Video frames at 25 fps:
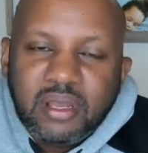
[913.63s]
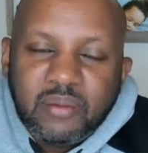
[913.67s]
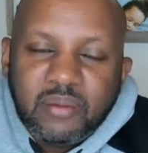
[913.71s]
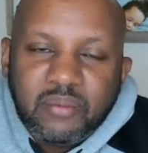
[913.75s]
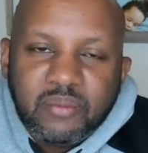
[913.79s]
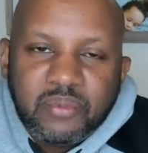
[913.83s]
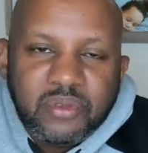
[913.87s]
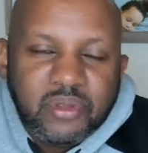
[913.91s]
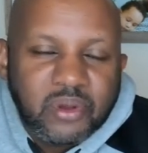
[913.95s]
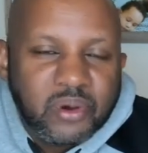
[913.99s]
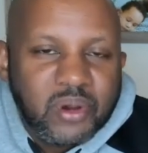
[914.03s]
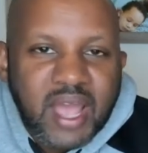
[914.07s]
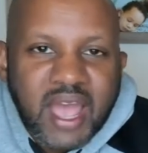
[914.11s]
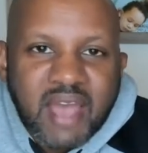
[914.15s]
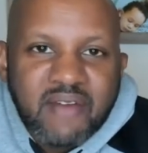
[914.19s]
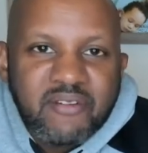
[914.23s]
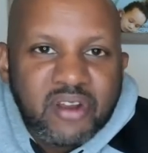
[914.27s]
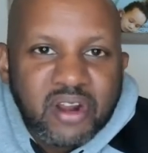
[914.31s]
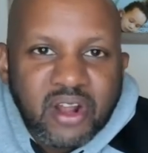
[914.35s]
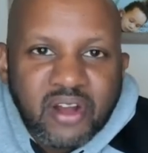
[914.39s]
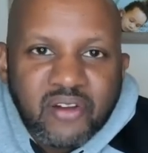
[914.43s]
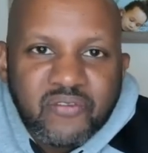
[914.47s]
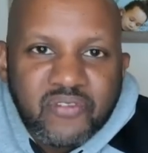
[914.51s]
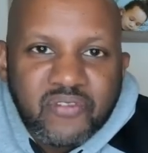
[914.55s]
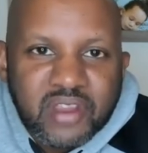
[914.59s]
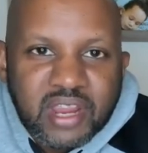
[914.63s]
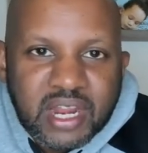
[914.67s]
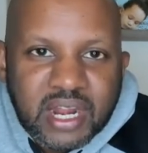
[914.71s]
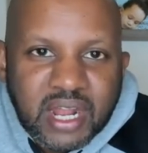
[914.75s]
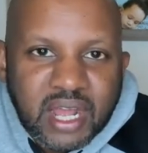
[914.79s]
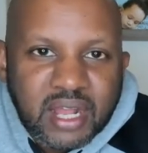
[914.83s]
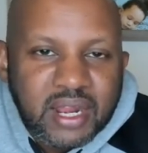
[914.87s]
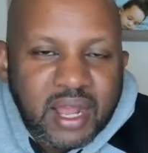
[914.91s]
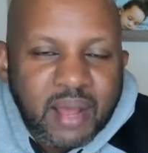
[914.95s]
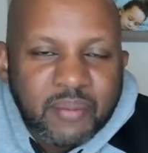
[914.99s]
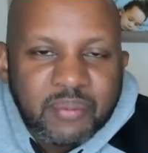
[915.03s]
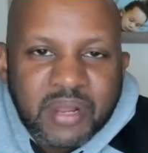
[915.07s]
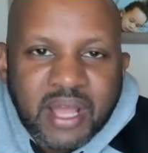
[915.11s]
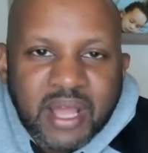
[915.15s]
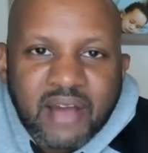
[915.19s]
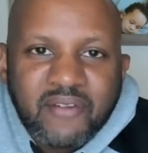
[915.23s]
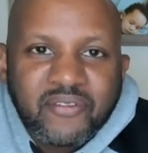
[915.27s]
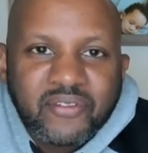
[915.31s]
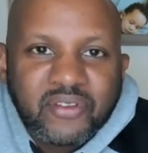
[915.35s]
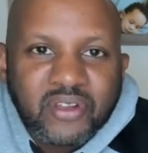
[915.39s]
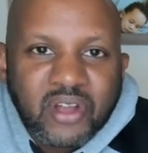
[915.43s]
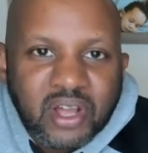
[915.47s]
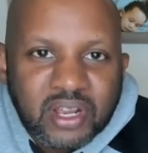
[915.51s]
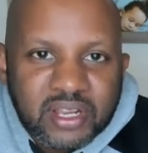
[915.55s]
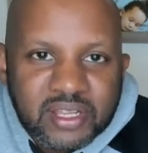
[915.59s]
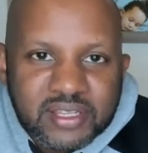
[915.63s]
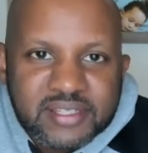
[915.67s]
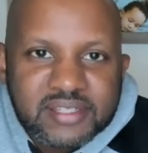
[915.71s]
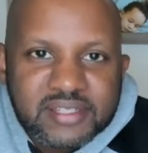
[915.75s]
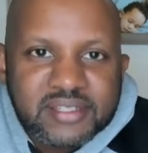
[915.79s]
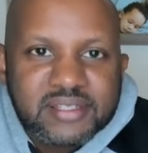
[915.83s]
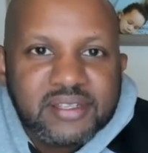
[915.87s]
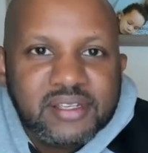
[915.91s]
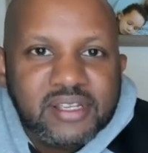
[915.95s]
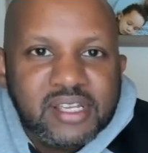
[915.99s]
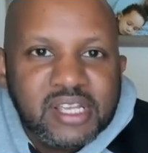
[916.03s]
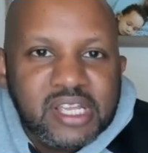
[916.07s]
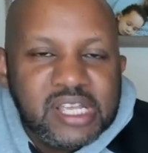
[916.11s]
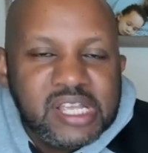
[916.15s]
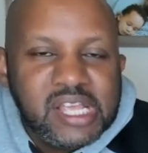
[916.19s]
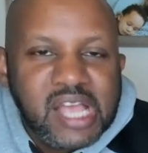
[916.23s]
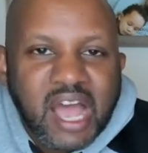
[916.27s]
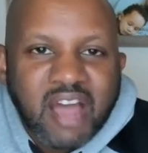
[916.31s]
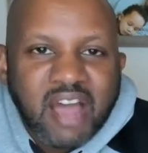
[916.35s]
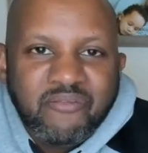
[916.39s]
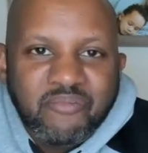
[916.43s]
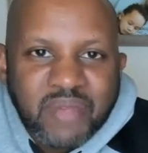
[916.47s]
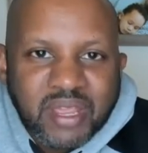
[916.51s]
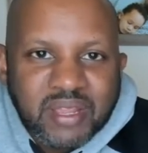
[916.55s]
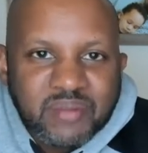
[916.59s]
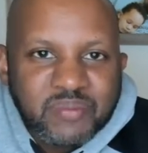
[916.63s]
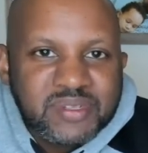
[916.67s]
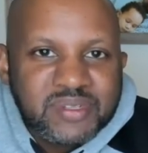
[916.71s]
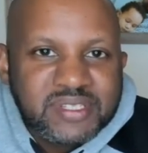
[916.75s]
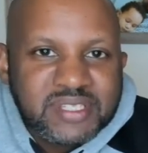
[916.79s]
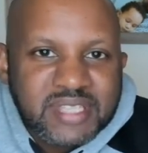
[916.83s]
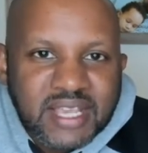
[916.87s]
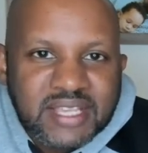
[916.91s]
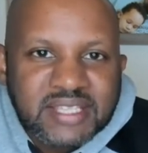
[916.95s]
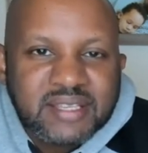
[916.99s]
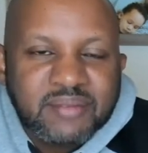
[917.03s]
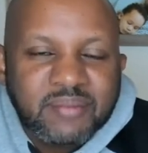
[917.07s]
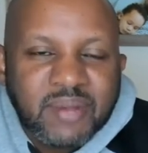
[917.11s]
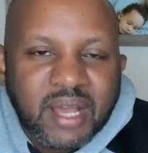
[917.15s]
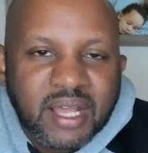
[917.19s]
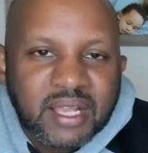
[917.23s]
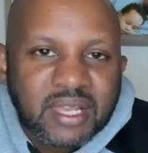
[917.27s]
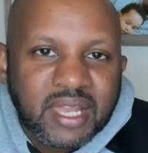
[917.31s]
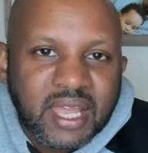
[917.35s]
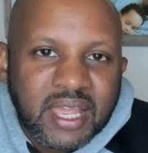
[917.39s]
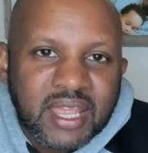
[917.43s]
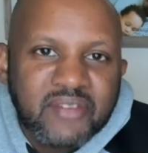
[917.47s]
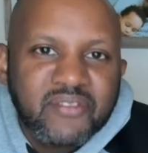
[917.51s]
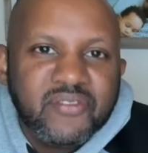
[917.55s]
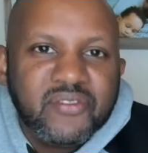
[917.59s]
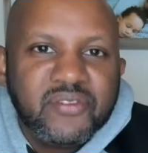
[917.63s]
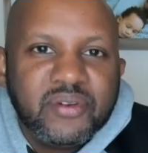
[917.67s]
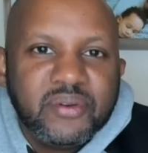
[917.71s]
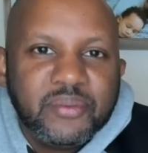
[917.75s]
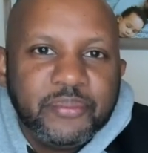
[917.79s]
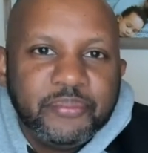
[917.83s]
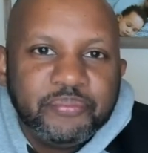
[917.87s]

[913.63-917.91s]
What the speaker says: Don't have it all figured out. I'm not flawless. I've made mistakes in my life.